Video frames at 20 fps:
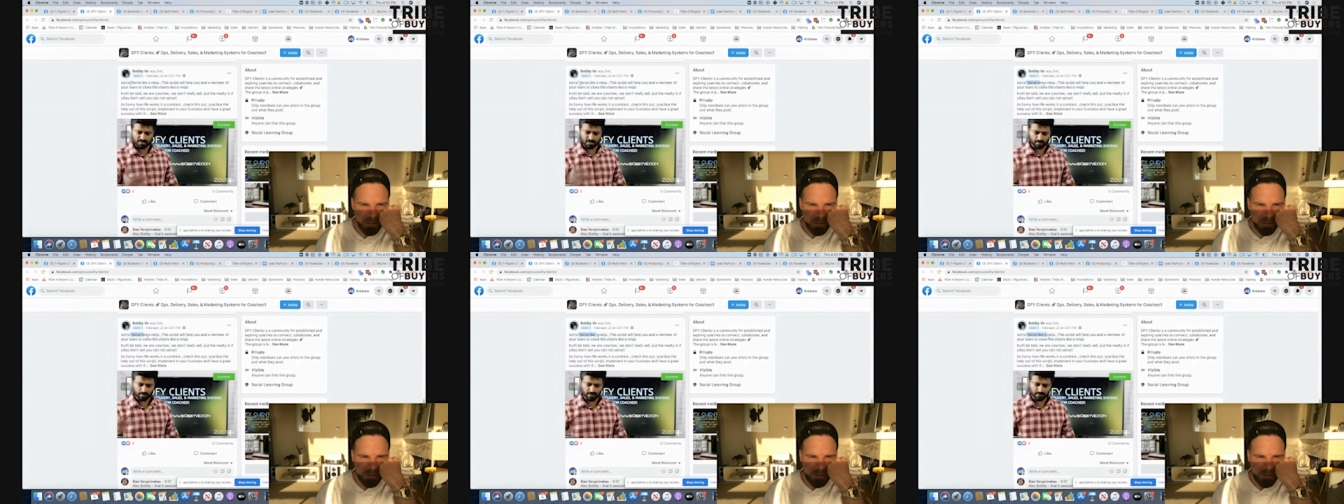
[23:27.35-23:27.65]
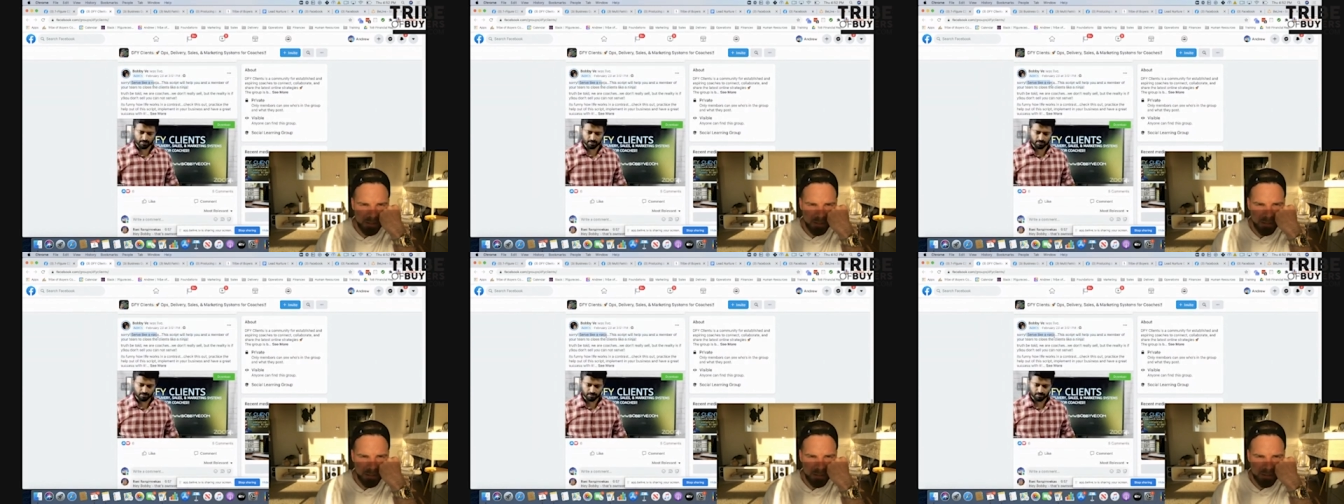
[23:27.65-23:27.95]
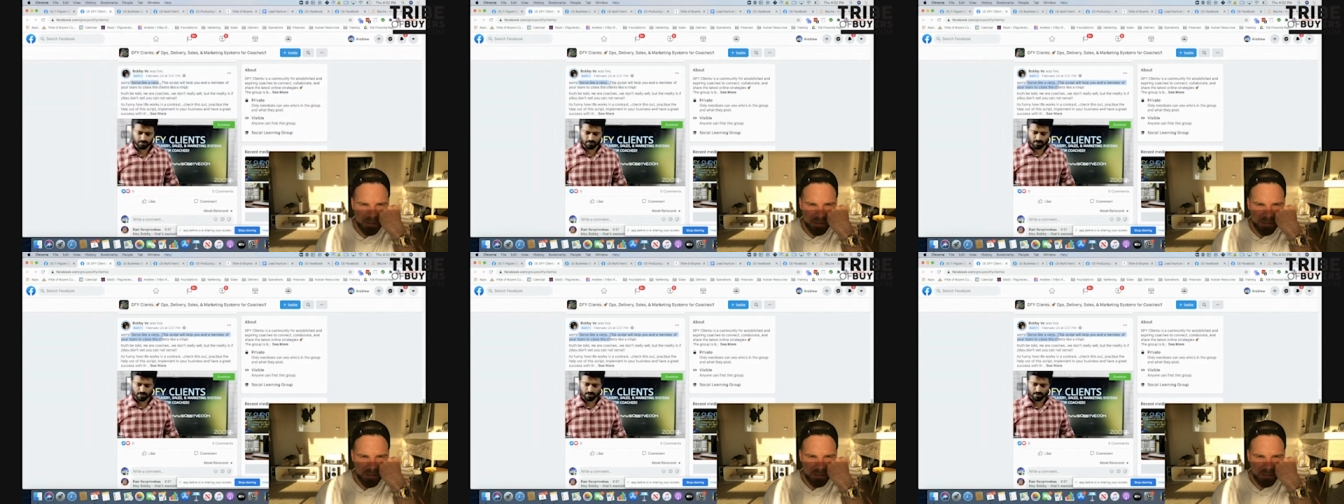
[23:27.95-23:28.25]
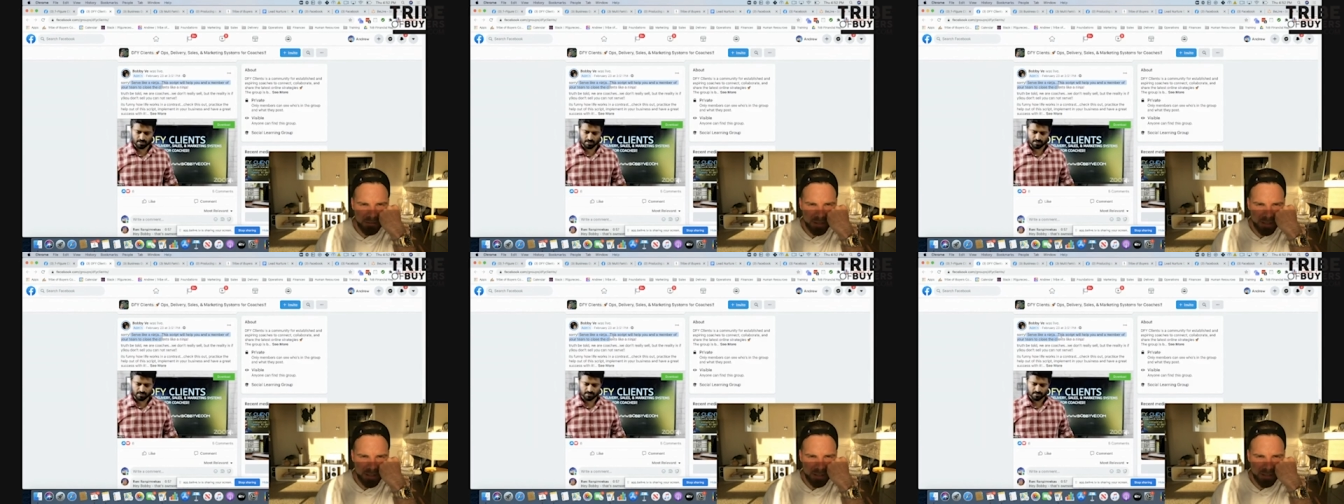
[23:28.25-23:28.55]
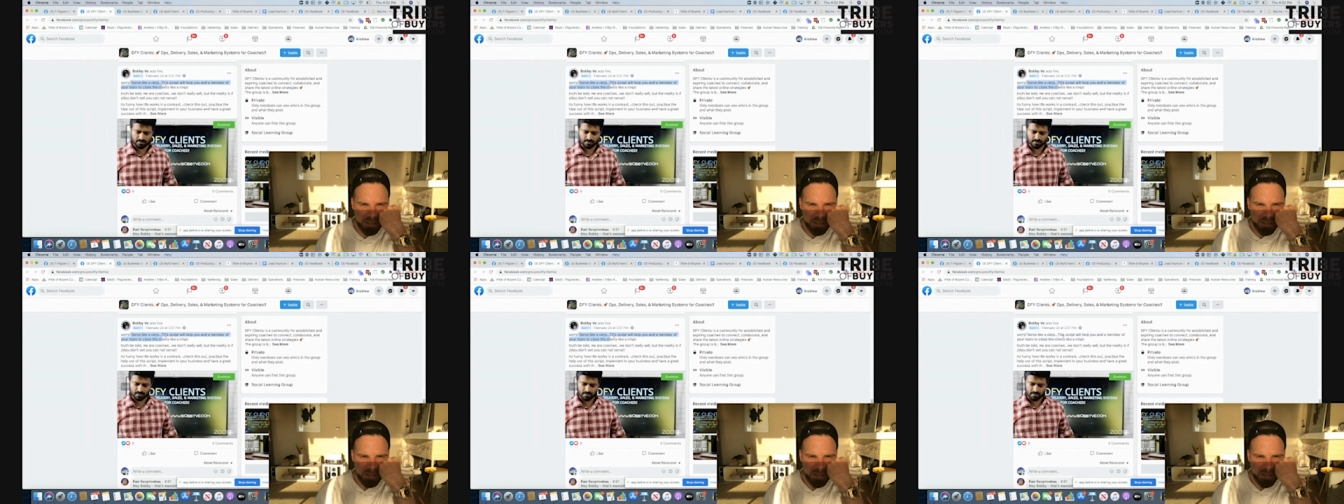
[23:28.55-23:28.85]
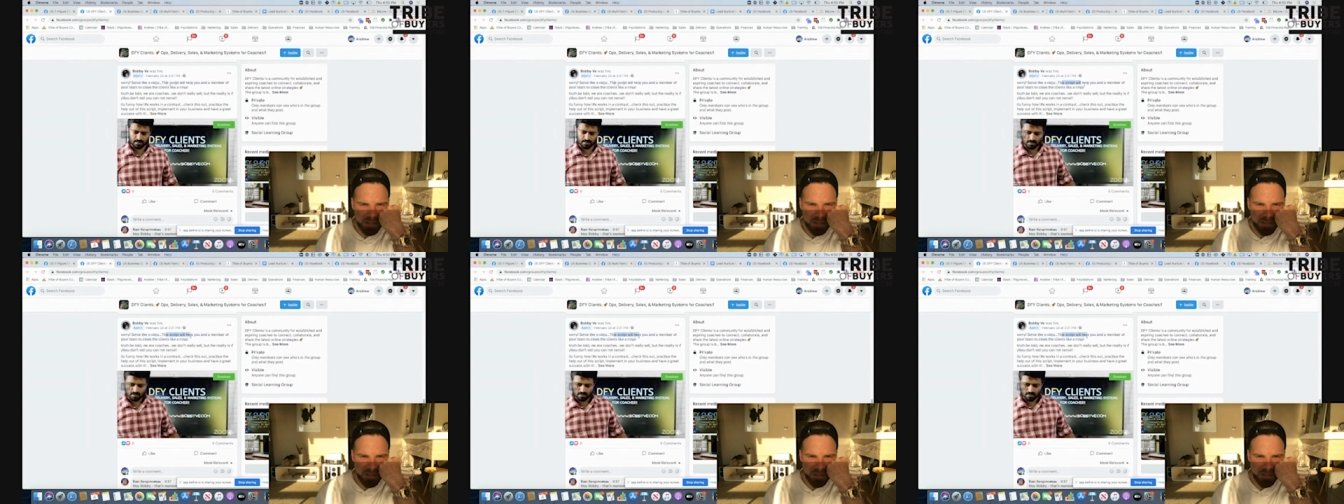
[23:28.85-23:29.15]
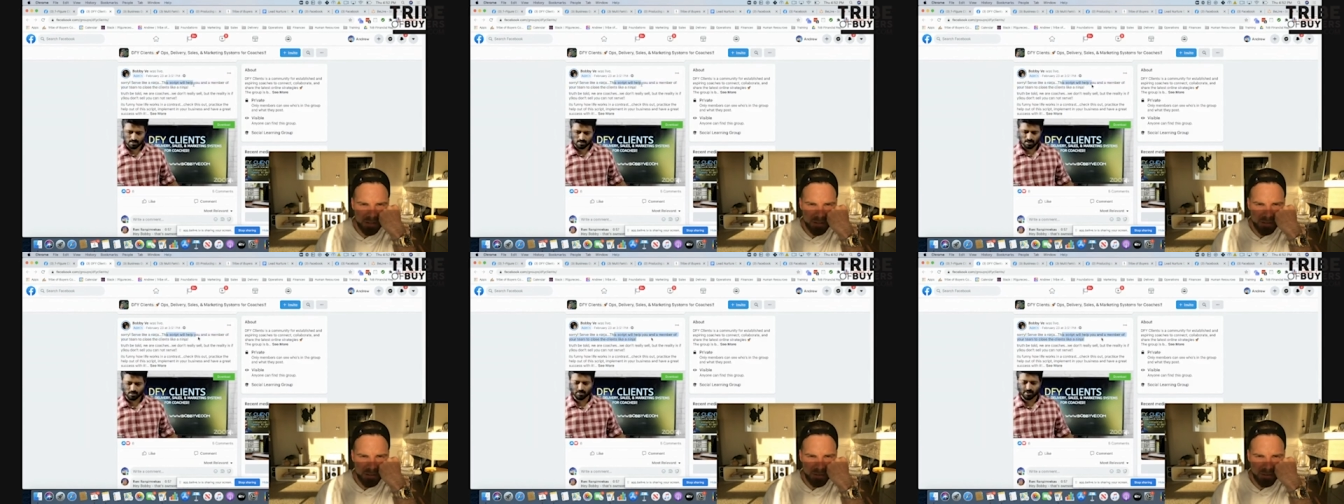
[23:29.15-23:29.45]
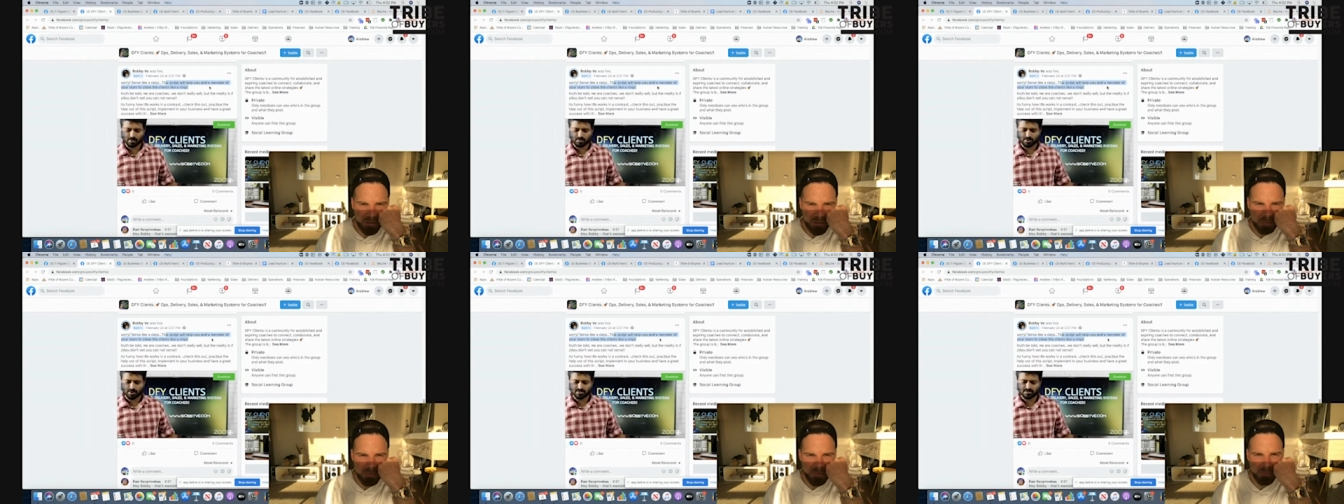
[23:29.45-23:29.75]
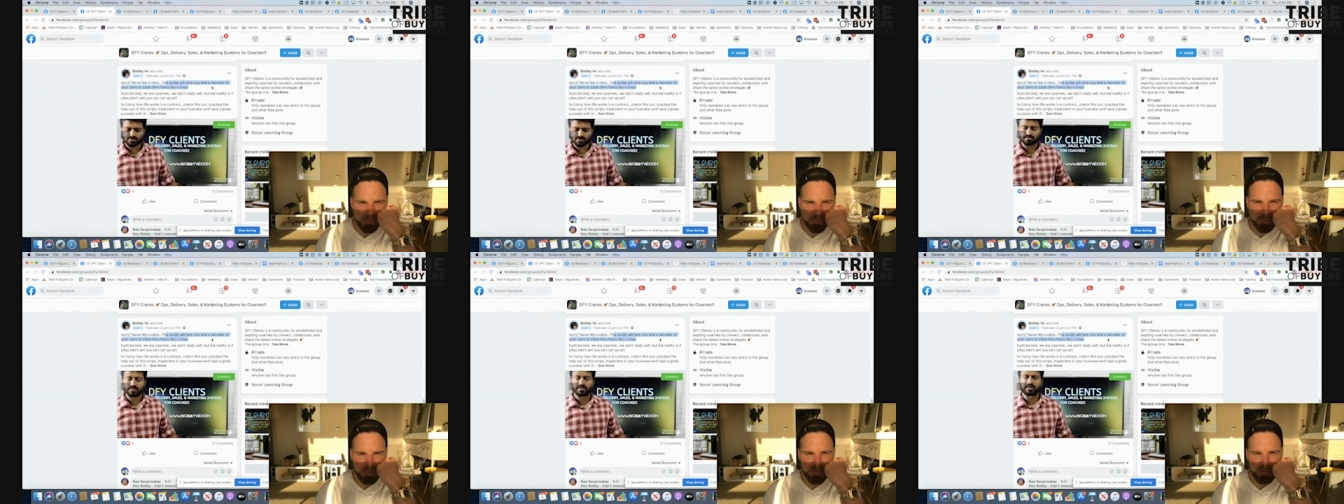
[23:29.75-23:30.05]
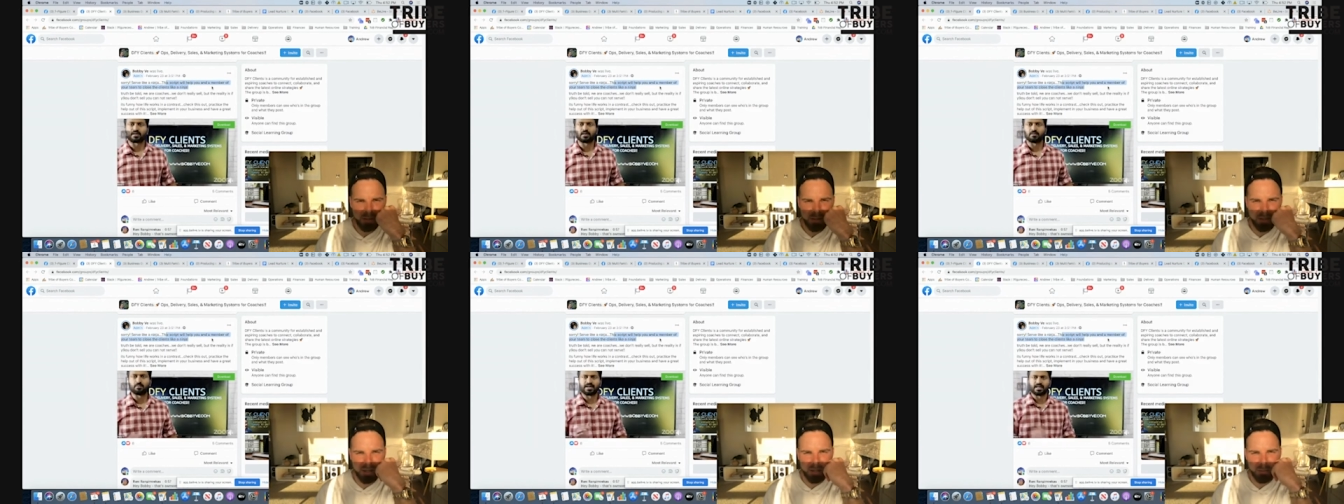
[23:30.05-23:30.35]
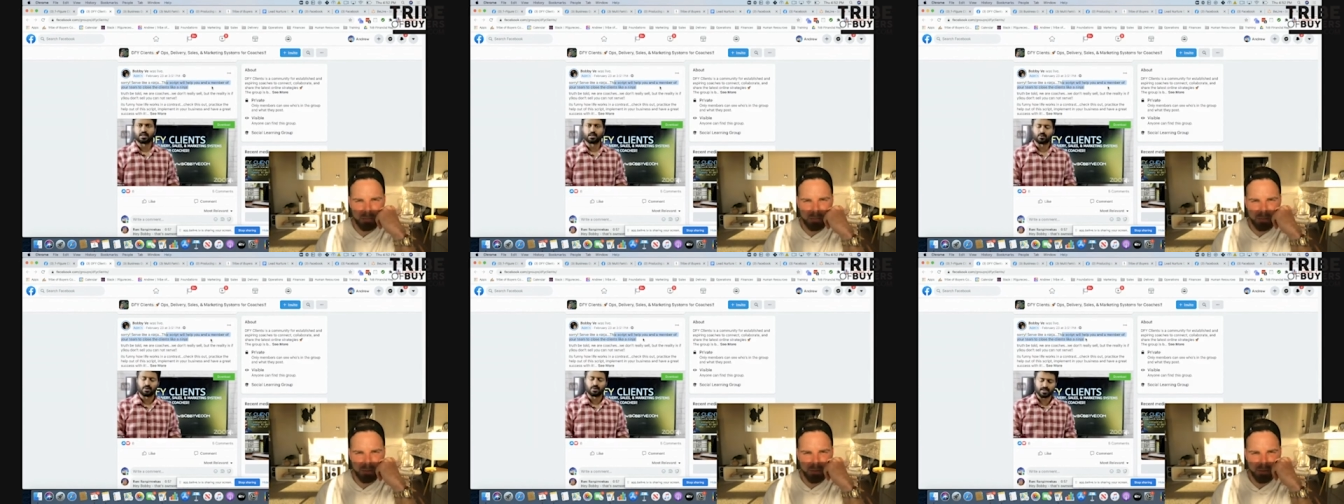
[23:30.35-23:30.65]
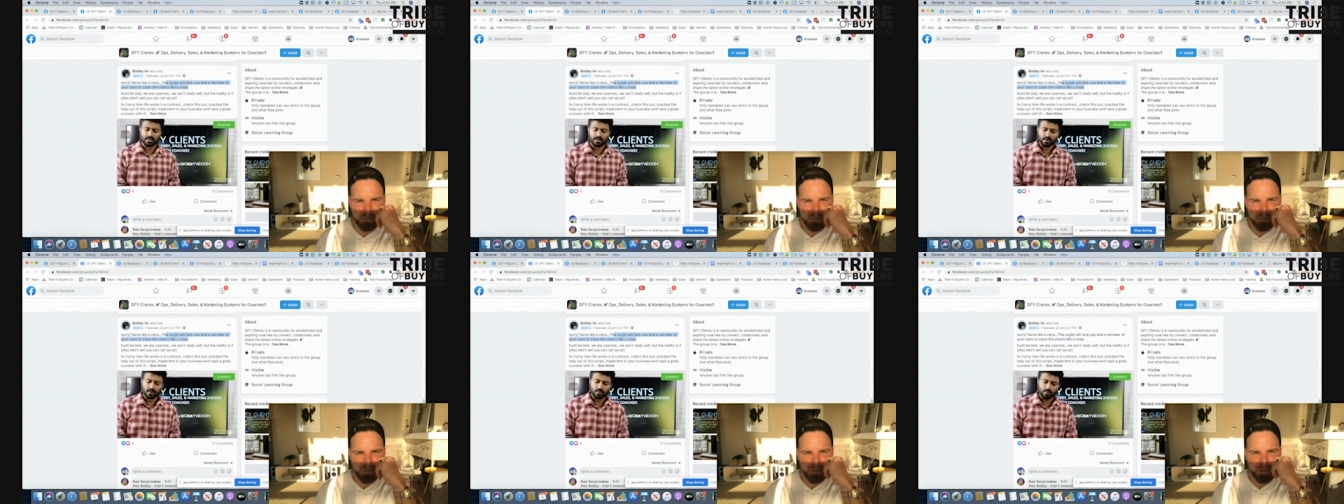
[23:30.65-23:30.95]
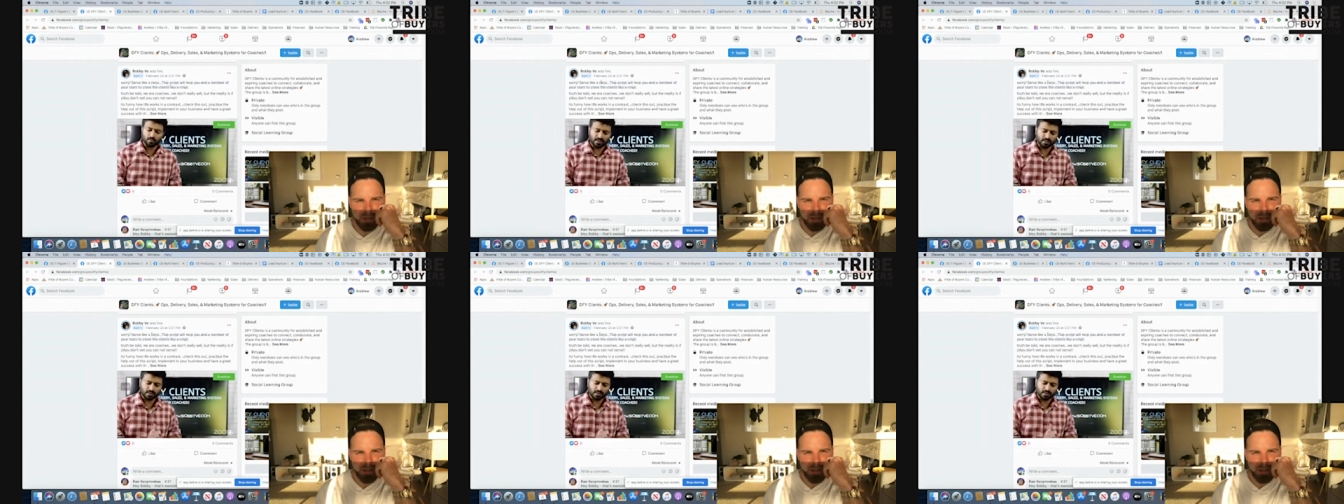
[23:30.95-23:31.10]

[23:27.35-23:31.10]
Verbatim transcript: Sorry, serve like a ninja. This script will help you.